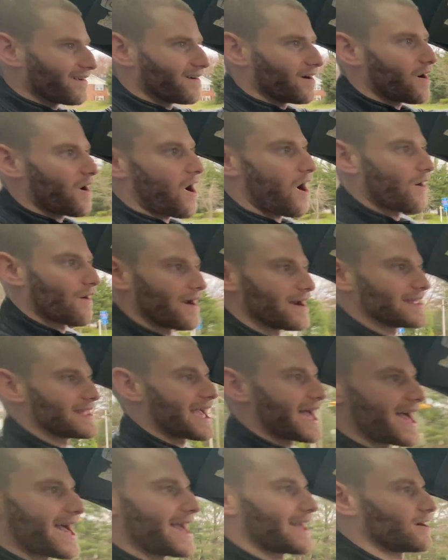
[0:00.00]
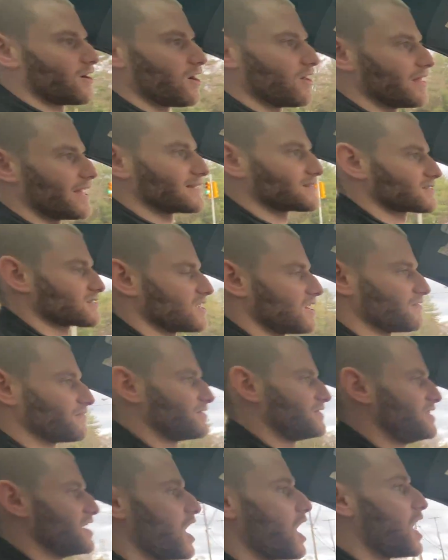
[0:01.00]
already had all that stuff
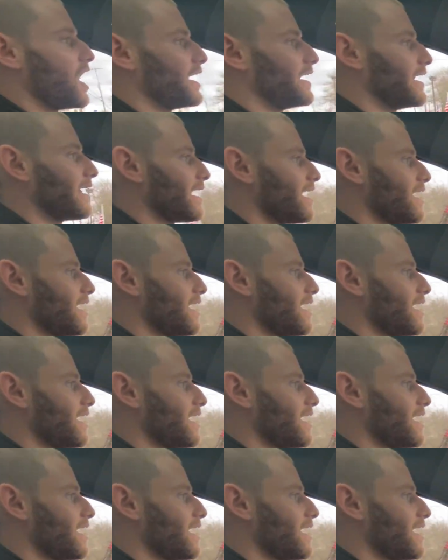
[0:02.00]
done.